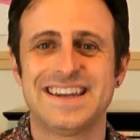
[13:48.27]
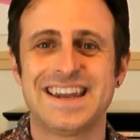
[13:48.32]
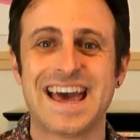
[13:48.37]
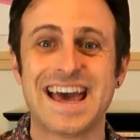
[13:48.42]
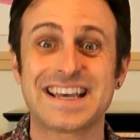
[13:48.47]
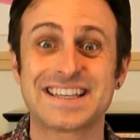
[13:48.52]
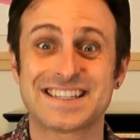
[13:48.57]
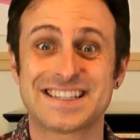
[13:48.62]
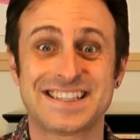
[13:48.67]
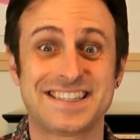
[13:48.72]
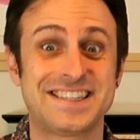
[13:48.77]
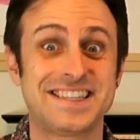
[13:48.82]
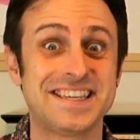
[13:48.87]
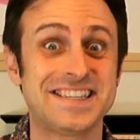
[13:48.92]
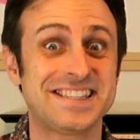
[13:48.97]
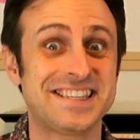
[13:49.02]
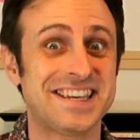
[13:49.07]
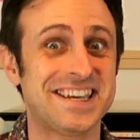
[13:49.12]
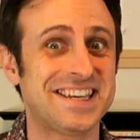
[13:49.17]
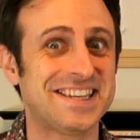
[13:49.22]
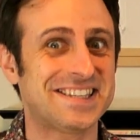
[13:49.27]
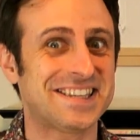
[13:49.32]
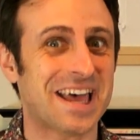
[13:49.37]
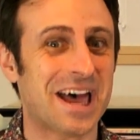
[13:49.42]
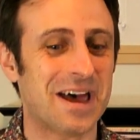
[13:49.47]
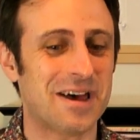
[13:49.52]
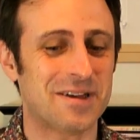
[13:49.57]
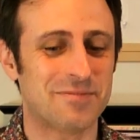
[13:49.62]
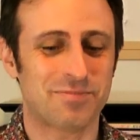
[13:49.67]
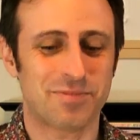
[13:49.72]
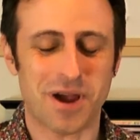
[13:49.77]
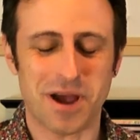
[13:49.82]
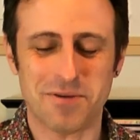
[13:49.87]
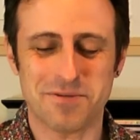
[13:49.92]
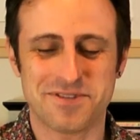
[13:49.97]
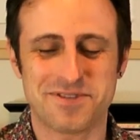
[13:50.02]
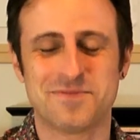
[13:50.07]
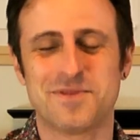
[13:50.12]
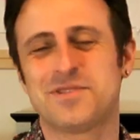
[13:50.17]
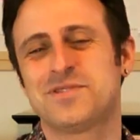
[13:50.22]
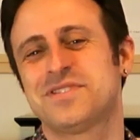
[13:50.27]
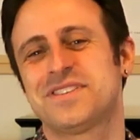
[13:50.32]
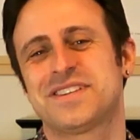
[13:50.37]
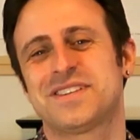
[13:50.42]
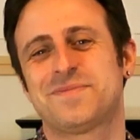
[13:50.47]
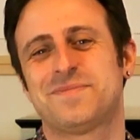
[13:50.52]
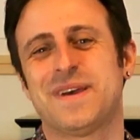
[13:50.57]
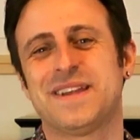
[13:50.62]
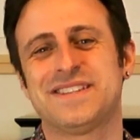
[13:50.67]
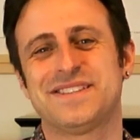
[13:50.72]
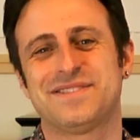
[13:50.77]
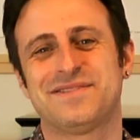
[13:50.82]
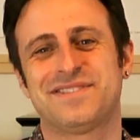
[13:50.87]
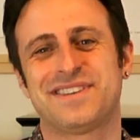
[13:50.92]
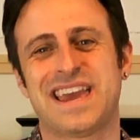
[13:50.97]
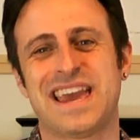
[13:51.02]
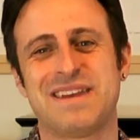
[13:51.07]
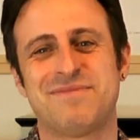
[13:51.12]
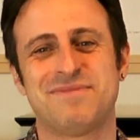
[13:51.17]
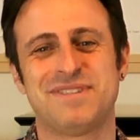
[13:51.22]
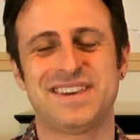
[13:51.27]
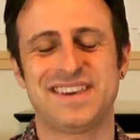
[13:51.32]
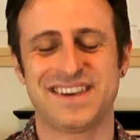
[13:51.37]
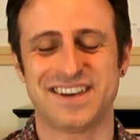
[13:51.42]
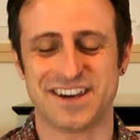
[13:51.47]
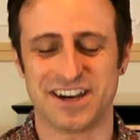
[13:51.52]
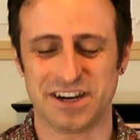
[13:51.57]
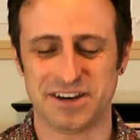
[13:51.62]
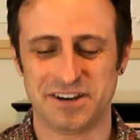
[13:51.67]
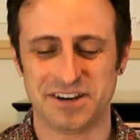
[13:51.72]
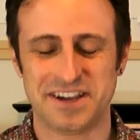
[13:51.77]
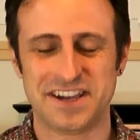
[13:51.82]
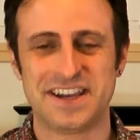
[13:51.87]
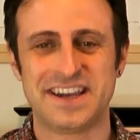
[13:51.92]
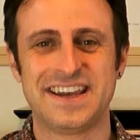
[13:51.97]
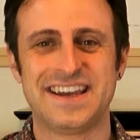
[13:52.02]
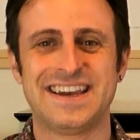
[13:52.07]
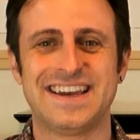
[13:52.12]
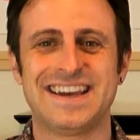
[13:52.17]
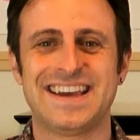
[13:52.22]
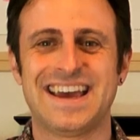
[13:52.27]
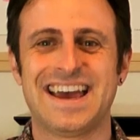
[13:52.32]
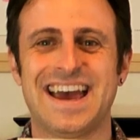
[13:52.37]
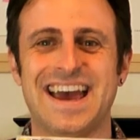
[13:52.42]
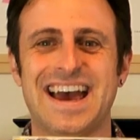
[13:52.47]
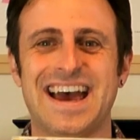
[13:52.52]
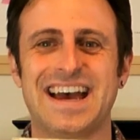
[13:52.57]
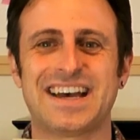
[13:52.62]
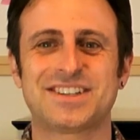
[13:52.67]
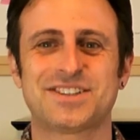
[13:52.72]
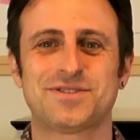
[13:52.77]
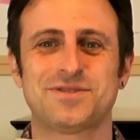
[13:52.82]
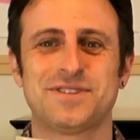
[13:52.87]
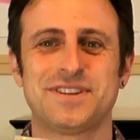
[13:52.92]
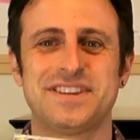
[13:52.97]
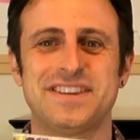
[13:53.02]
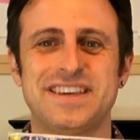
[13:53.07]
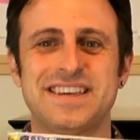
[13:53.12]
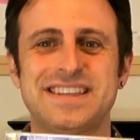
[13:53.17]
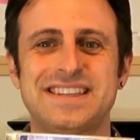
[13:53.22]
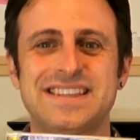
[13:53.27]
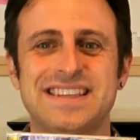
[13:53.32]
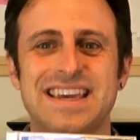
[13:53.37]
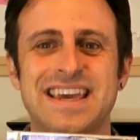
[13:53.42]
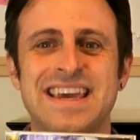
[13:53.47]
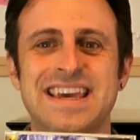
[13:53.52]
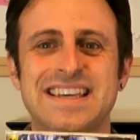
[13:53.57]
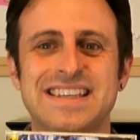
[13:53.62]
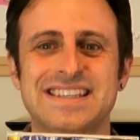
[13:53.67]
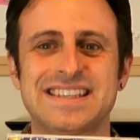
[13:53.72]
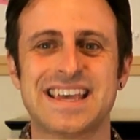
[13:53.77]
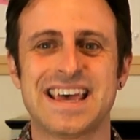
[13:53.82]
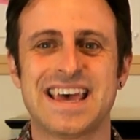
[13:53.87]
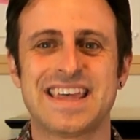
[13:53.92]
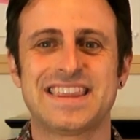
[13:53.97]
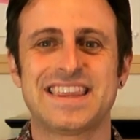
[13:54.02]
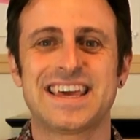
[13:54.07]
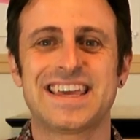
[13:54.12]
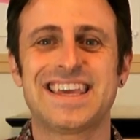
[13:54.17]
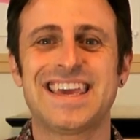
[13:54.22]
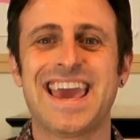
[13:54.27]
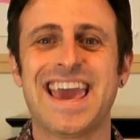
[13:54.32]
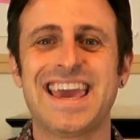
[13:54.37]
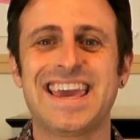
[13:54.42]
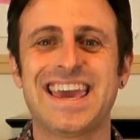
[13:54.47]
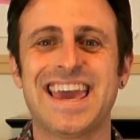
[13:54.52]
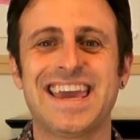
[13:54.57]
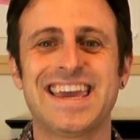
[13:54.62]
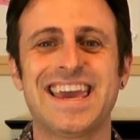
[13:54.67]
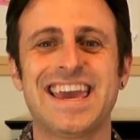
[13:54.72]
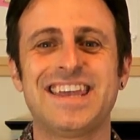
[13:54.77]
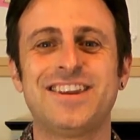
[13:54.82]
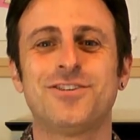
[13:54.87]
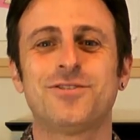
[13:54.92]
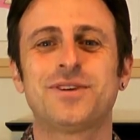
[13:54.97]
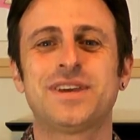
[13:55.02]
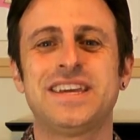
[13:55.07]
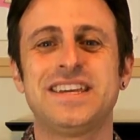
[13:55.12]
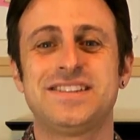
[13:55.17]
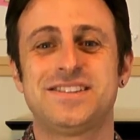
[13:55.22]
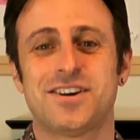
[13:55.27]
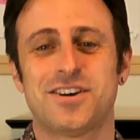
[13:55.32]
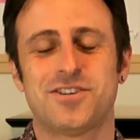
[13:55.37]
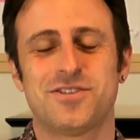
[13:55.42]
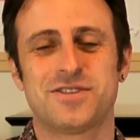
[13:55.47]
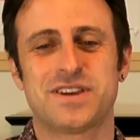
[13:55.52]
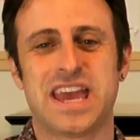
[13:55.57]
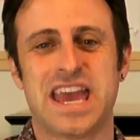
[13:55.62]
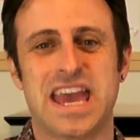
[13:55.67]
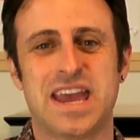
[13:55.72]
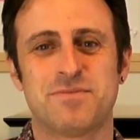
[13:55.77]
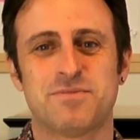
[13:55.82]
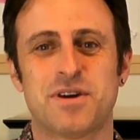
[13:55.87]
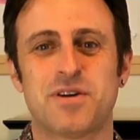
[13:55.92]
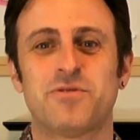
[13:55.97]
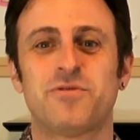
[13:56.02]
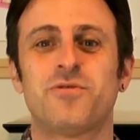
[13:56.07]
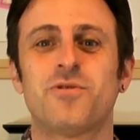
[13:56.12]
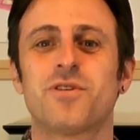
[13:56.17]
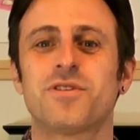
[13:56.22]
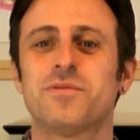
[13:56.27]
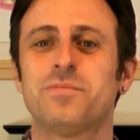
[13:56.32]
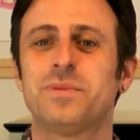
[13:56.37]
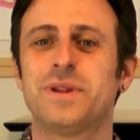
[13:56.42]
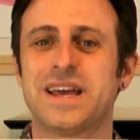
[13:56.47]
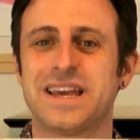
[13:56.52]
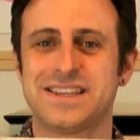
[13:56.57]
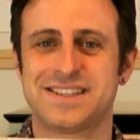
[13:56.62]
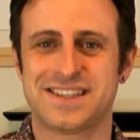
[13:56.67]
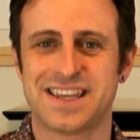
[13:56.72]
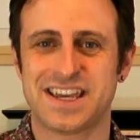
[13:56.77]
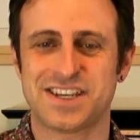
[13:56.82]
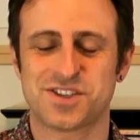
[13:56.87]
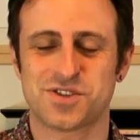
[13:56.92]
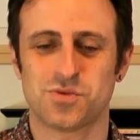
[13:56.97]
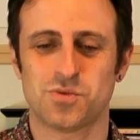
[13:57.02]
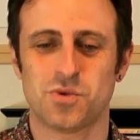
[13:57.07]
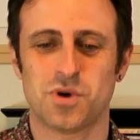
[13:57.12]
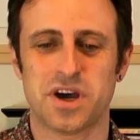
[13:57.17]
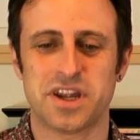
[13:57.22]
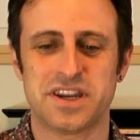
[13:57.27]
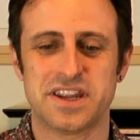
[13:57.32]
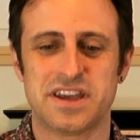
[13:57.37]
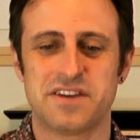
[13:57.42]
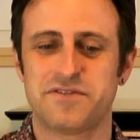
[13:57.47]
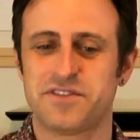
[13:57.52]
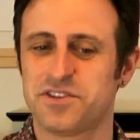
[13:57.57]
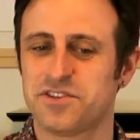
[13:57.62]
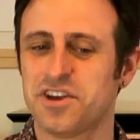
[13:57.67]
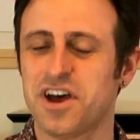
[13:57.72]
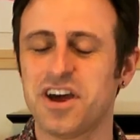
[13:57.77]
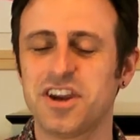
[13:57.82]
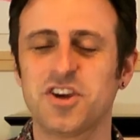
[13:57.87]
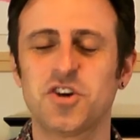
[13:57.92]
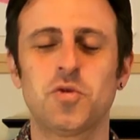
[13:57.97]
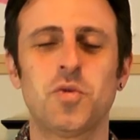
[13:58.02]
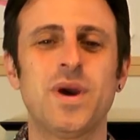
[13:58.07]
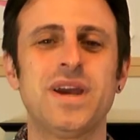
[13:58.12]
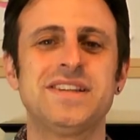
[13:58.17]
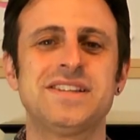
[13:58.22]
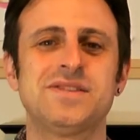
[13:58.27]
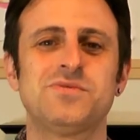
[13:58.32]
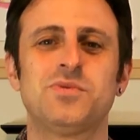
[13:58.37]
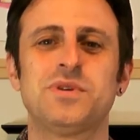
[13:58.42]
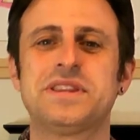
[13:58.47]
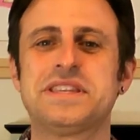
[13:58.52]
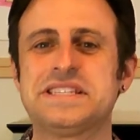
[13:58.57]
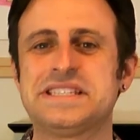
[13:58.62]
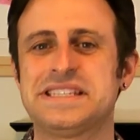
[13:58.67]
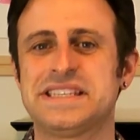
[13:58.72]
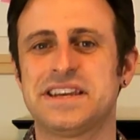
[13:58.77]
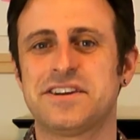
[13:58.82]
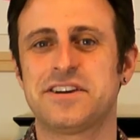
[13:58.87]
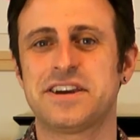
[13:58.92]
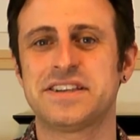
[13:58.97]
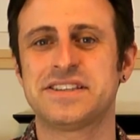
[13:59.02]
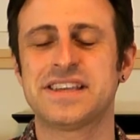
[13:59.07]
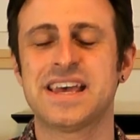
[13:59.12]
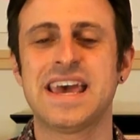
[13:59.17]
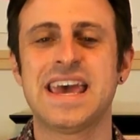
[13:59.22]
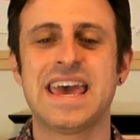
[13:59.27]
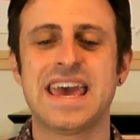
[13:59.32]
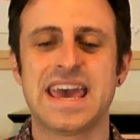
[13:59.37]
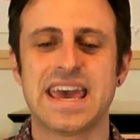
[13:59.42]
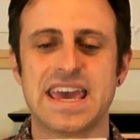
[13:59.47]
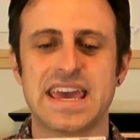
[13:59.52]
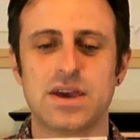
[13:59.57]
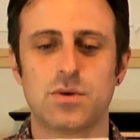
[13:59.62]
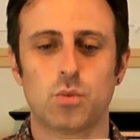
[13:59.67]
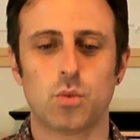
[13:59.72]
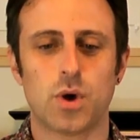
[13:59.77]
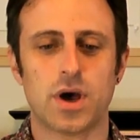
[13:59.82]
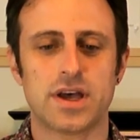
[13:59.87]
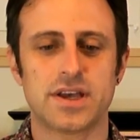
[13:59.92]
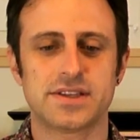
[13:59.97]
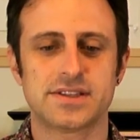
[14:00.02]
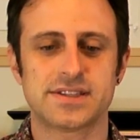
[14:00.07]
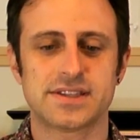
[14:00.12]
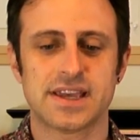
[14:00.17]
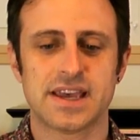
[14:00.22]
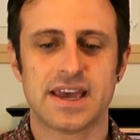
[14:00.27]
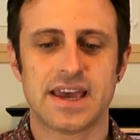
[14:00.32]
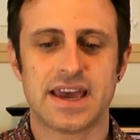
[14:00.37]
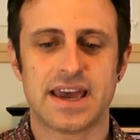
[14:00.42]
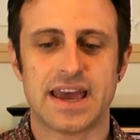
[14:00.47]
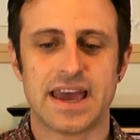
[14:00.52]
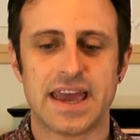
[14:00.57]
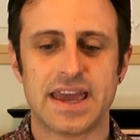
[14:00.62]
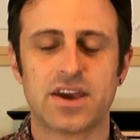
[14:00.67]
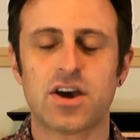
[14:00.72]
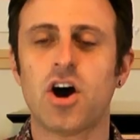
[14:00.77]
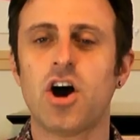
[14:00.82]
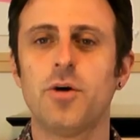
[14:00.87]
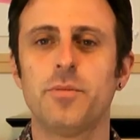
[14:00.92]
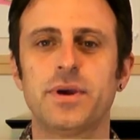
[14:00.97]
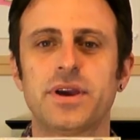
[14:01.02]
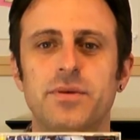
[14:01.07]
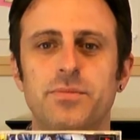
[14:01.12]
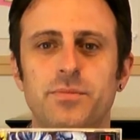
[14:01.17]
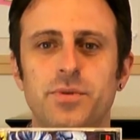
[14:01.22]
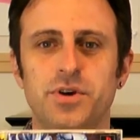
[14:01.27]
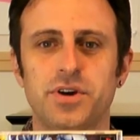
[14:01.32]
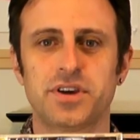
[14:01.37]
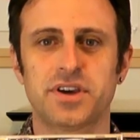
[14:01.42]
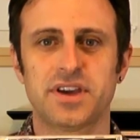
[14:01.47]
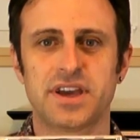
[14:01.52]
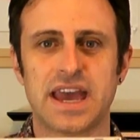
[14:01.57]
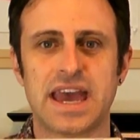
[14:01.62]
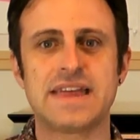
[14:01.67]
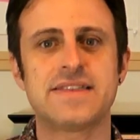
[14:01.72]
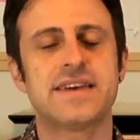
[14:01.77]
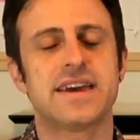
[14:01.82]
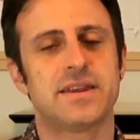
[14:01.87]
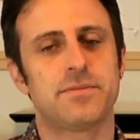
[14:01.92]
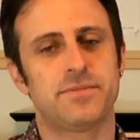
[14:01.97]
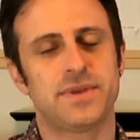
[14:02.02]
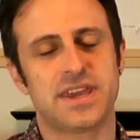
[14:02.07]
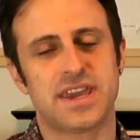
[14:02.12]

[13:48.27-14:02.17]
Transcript: Next, this is probably the most expensive game here. Actually, this is the Gegege no Kitaro game for the PlayStation 1. If you're not acquainted with this series, it was a comic book and then it